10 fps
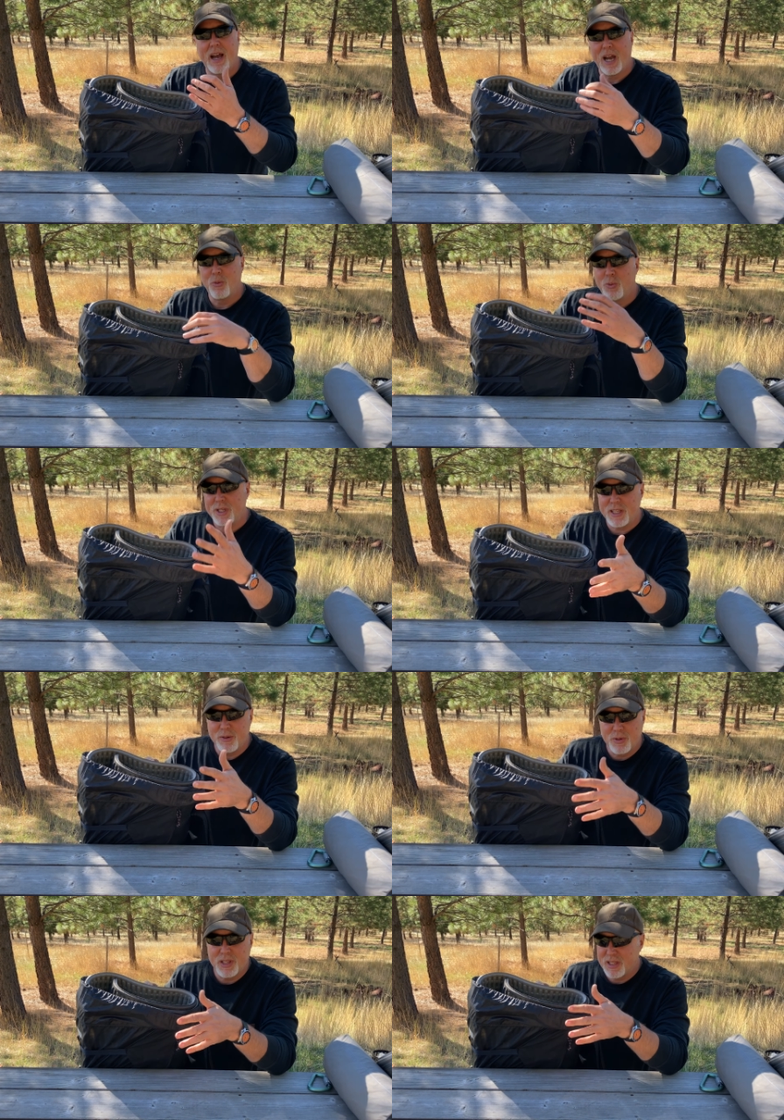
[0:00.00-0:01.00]
I really
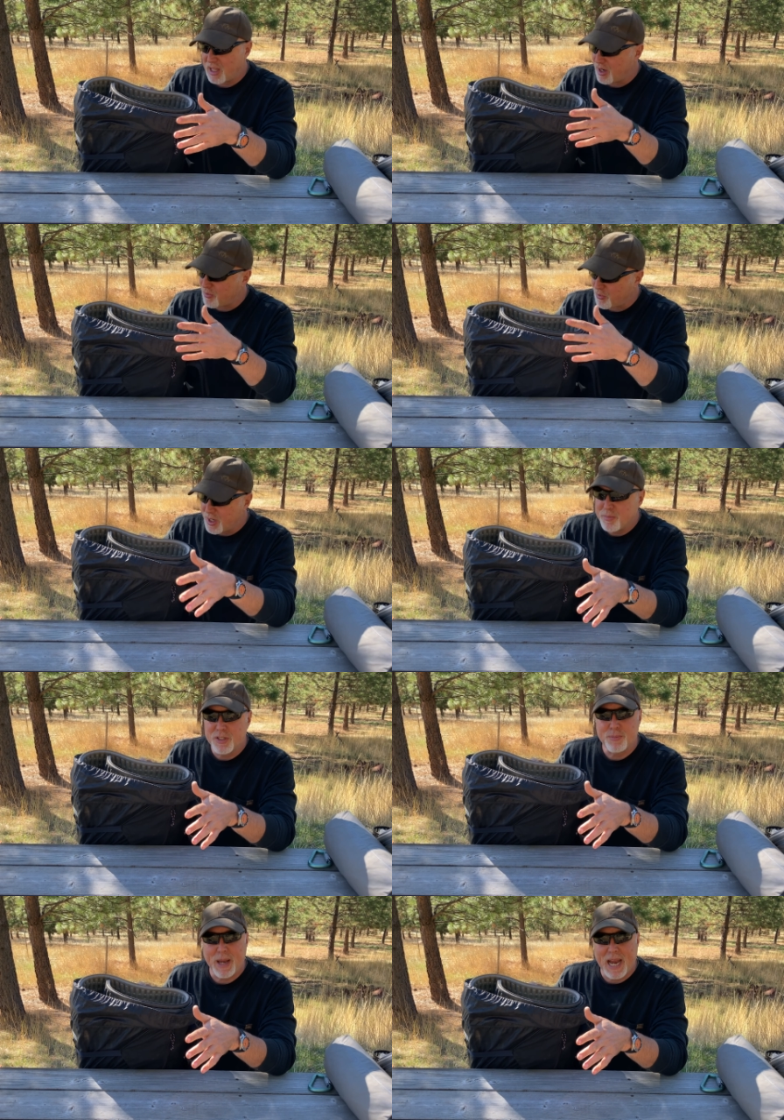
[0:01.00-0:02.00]
like frameless
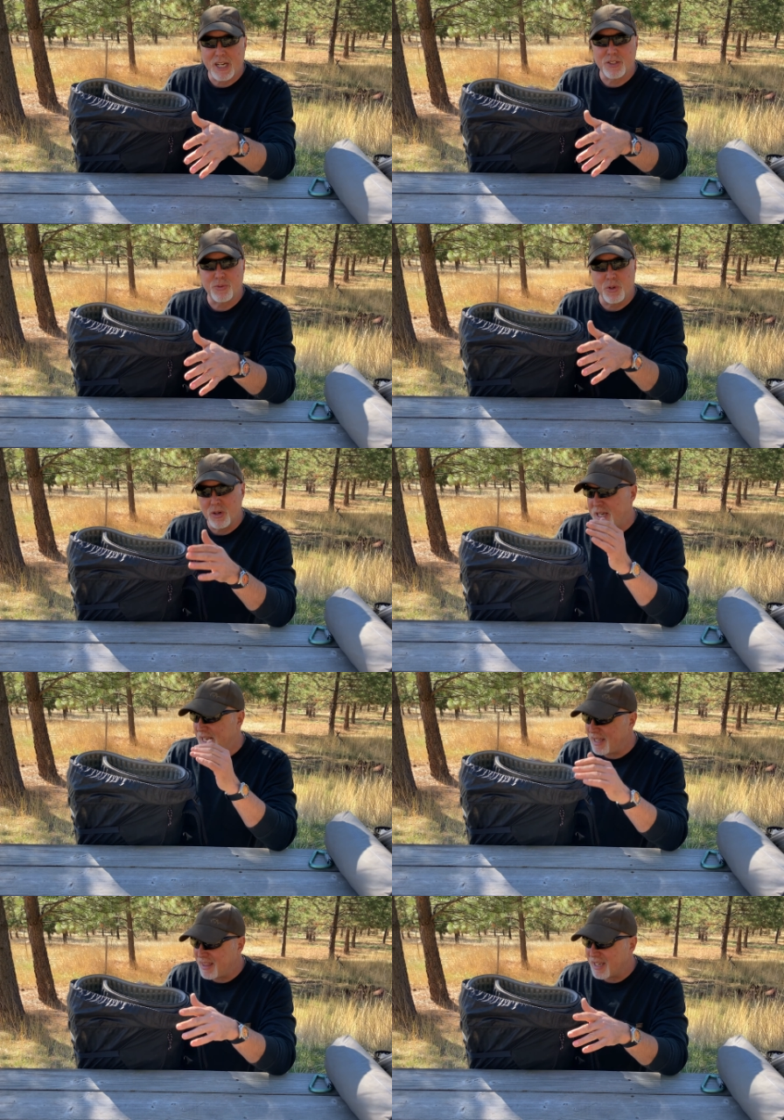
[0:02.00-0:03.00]
packs for
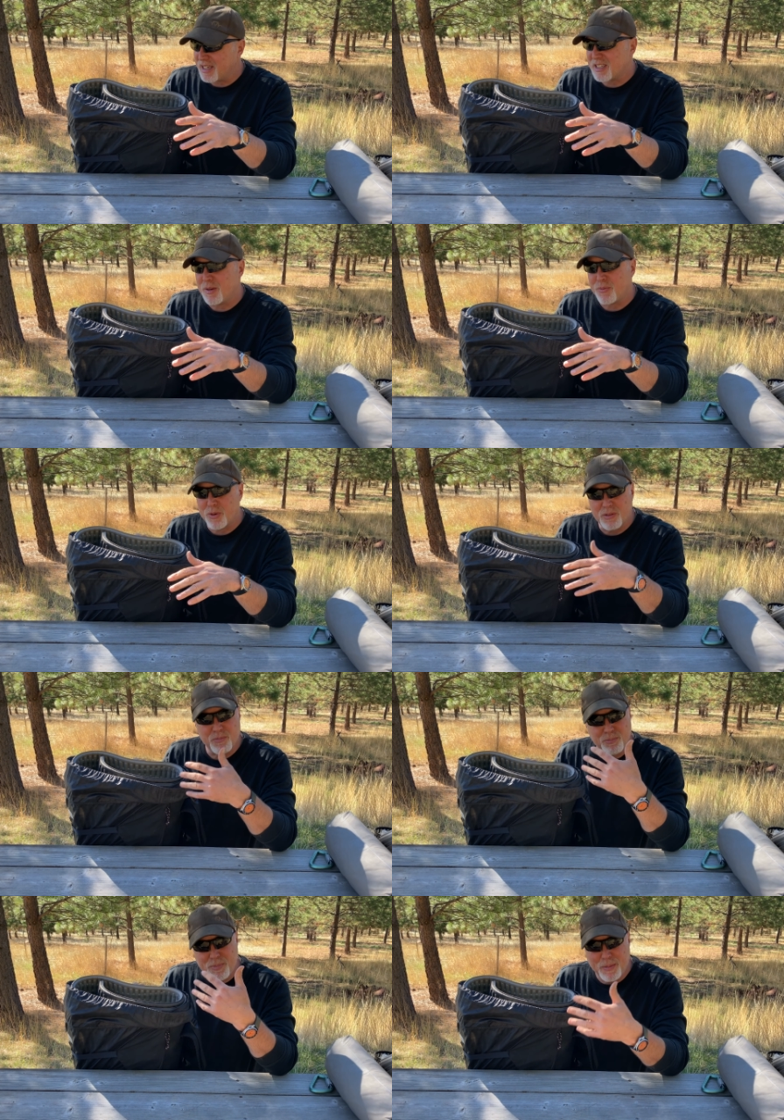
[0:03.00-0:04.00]
anything except for
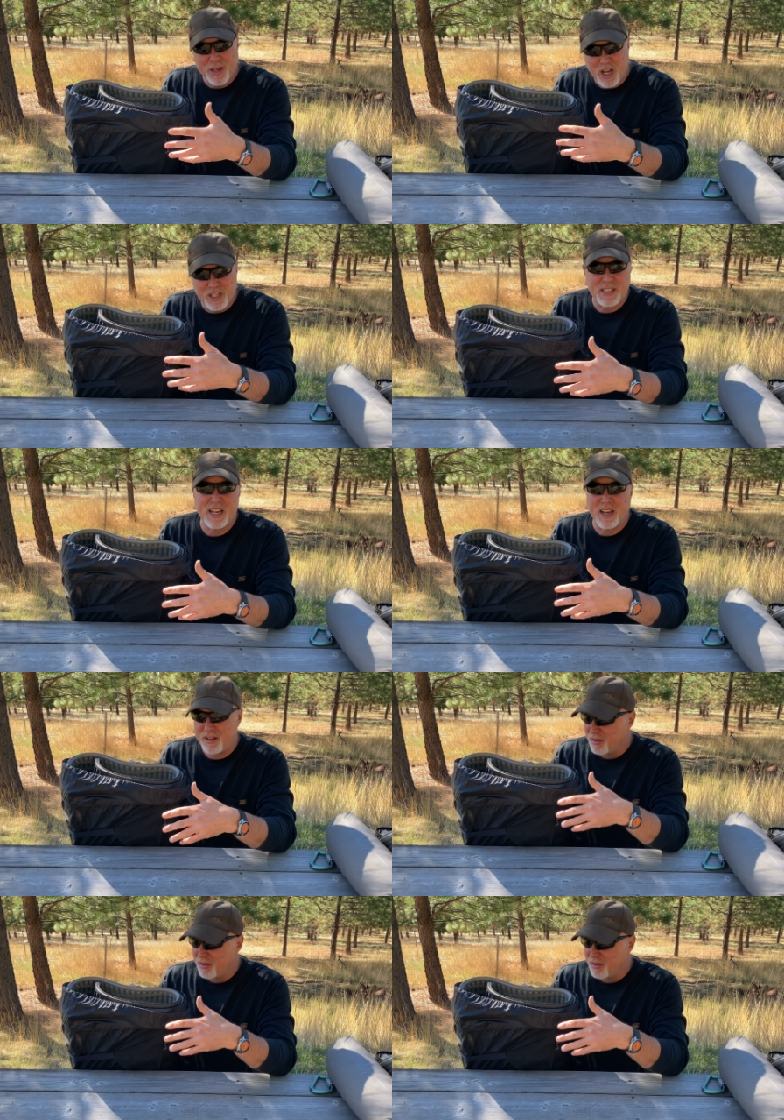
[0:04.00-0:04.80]
maybe hunting and